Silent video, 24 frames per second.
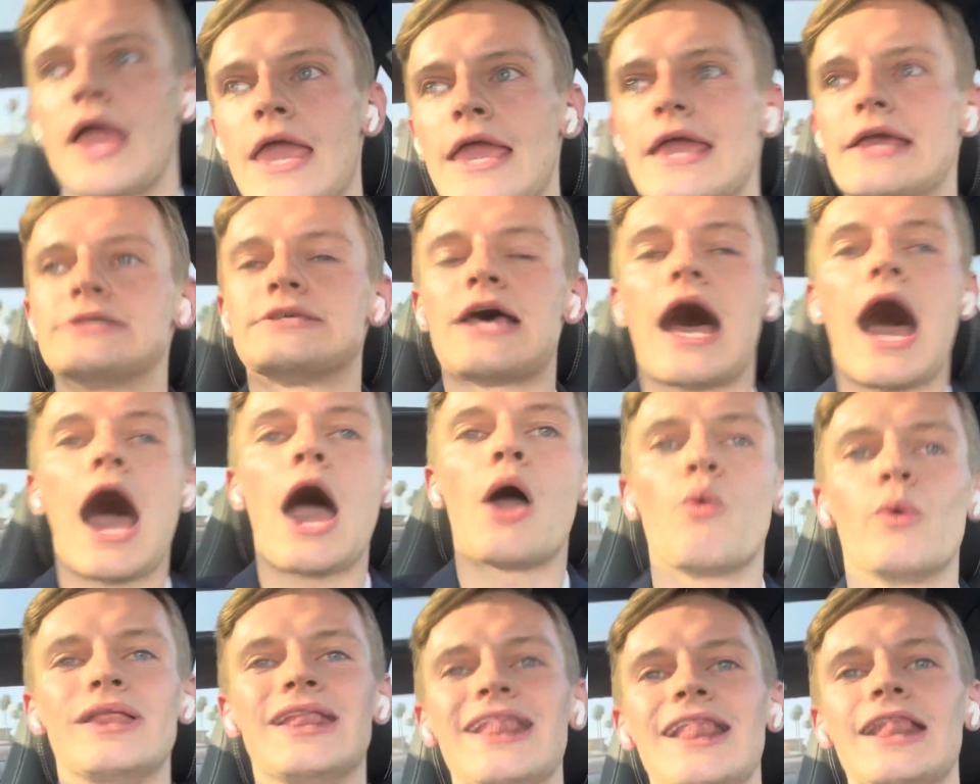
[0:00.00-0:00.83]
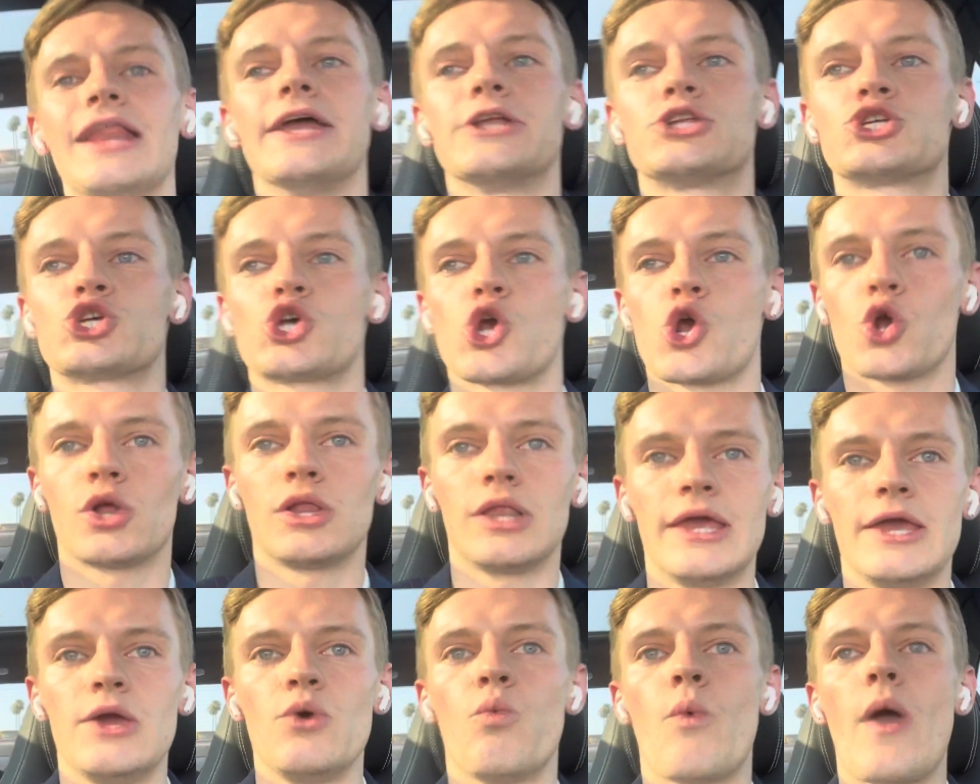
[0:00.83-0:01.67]
is I would
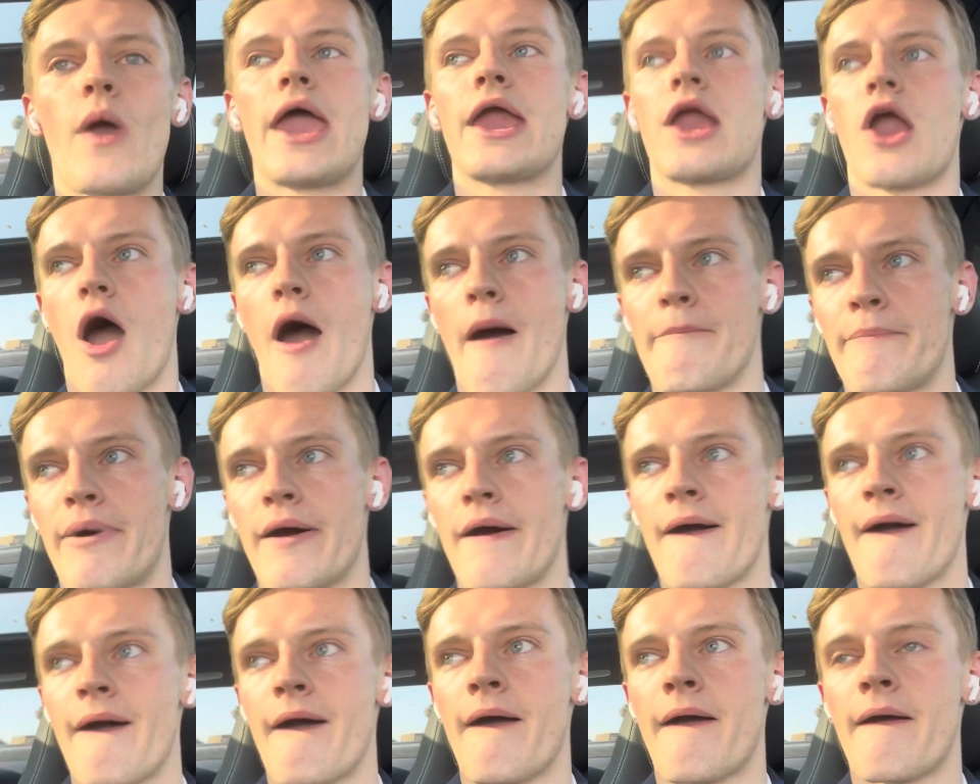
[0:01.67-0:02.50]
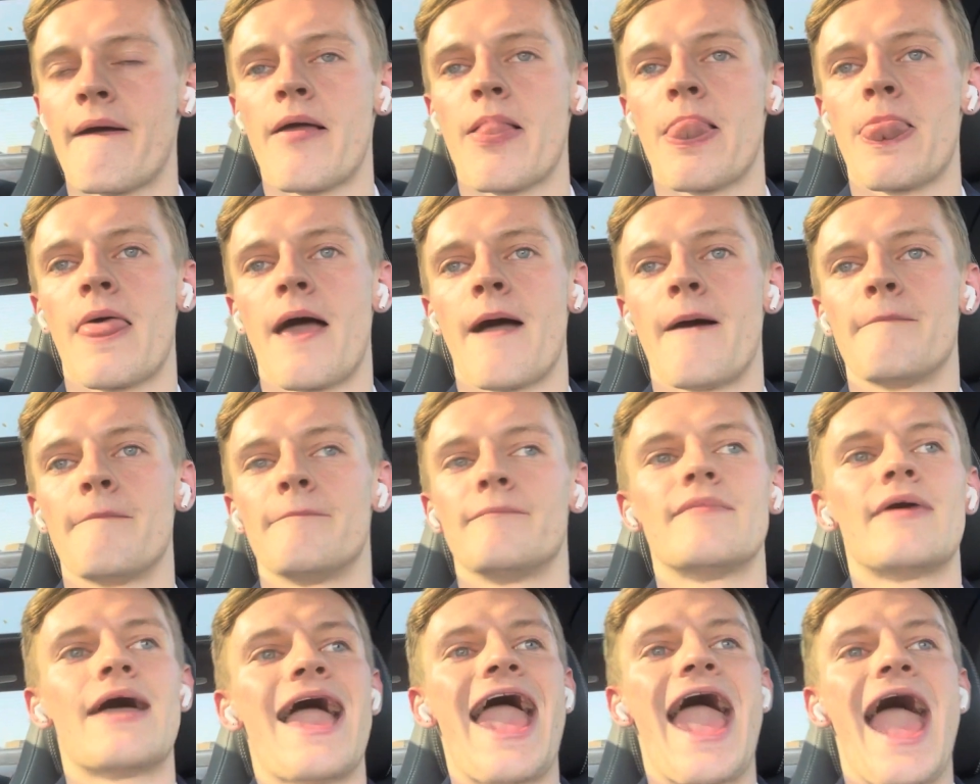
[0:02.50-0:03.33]
literally wake up
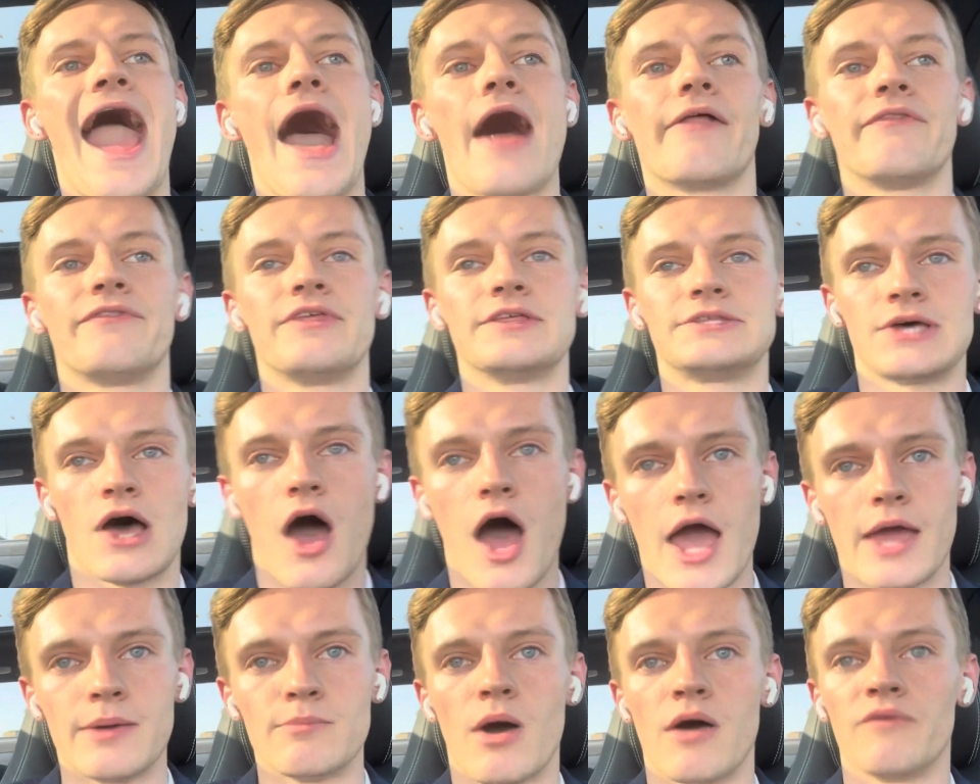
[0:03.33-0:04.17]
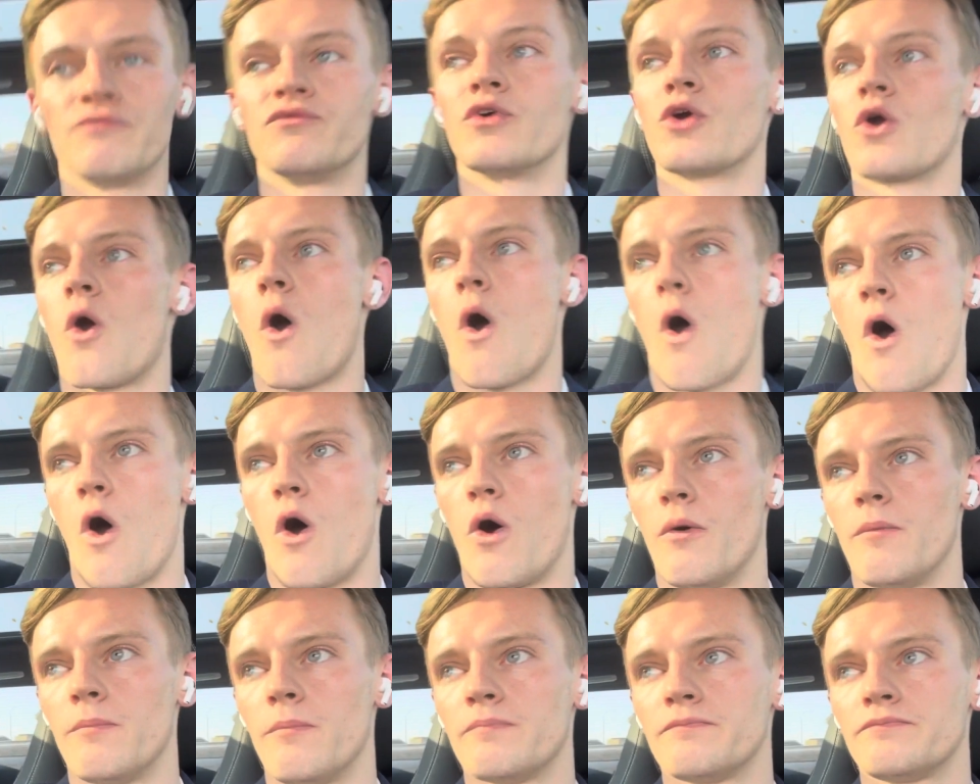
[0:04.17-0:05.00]
at the time of the call,
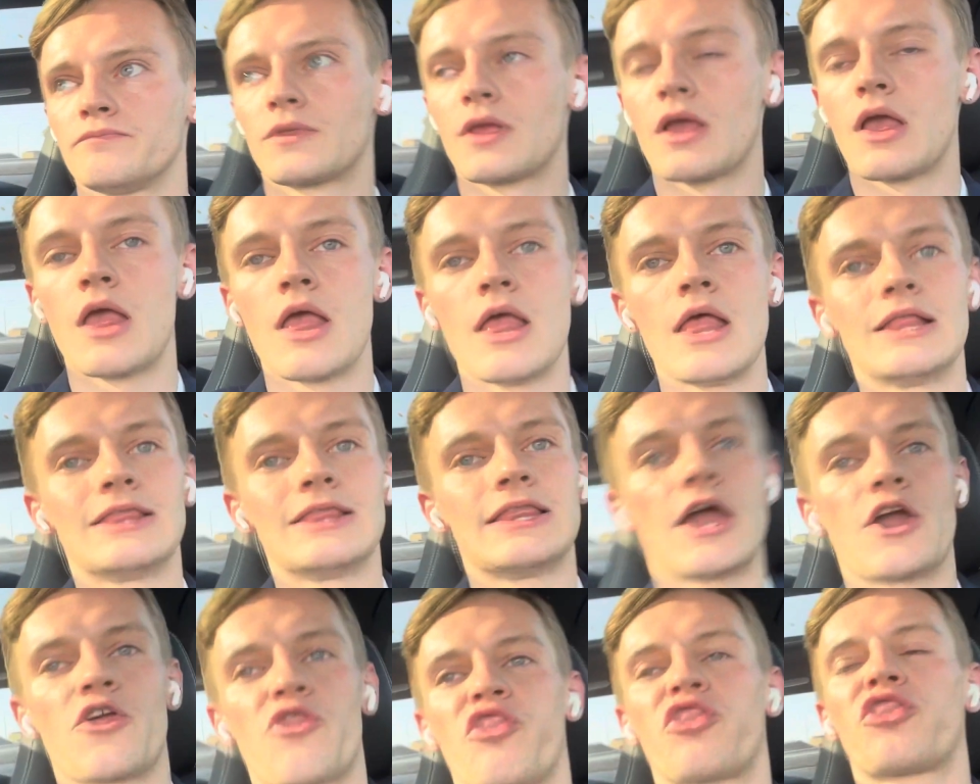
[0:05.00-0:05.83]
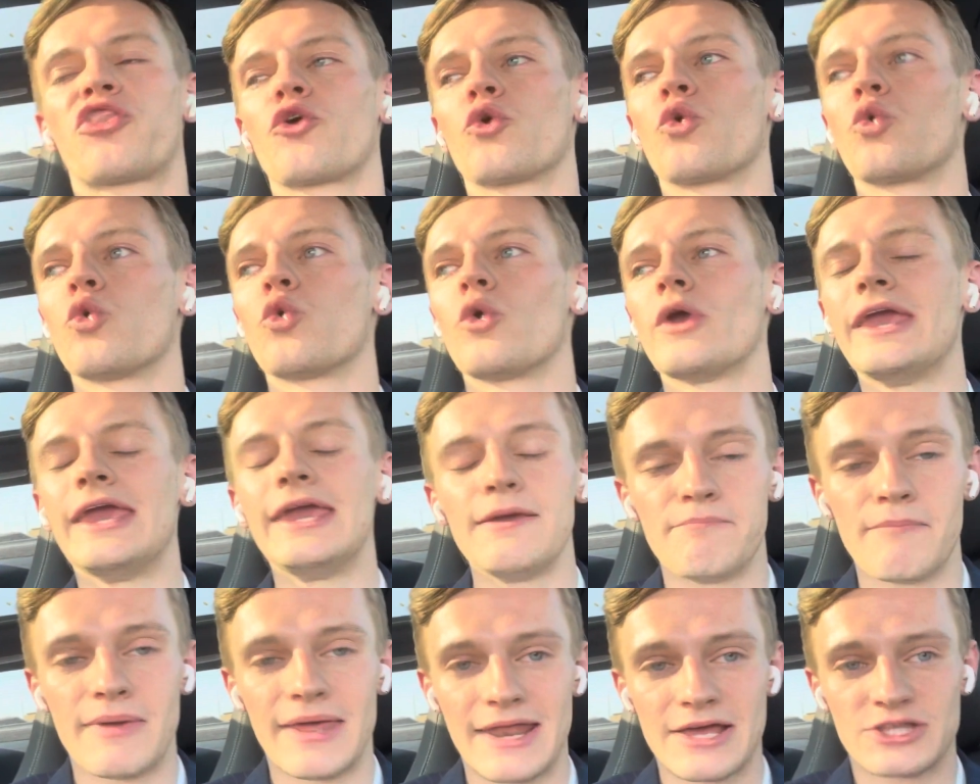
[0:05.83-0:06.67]
like 3
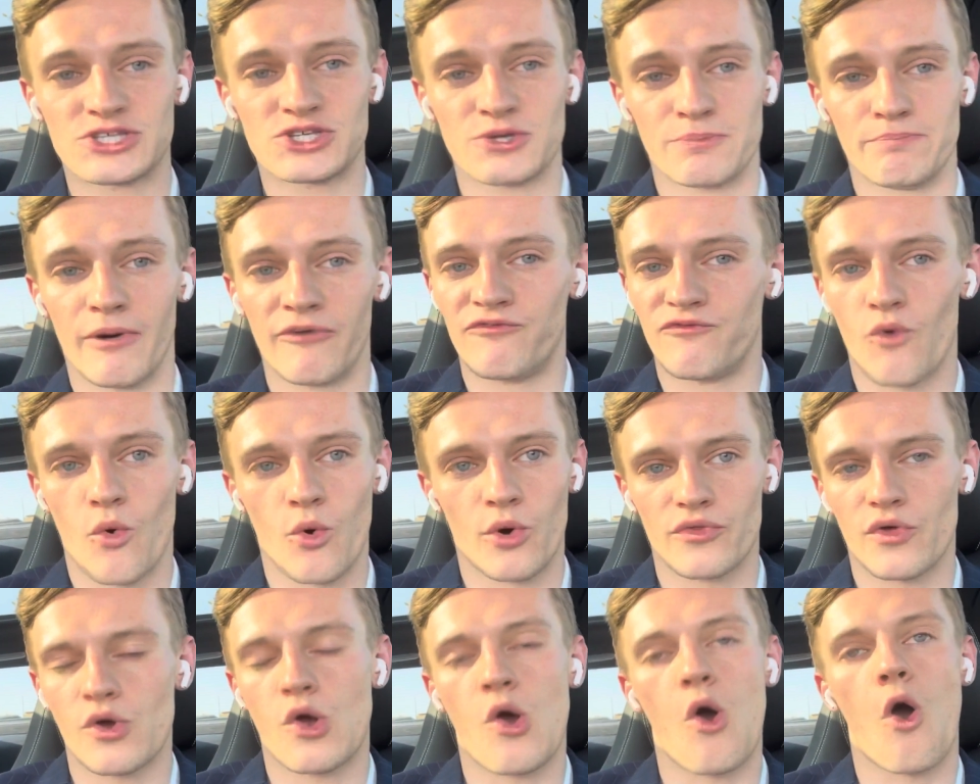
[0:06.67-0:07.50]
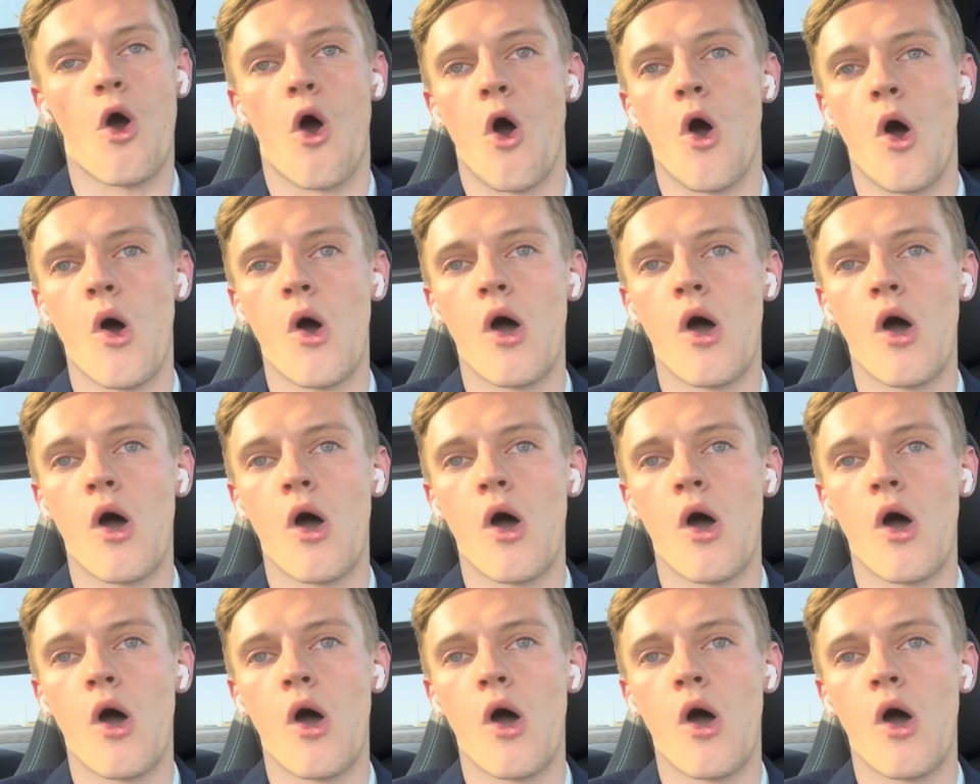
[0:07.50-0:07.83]
minutes before the call.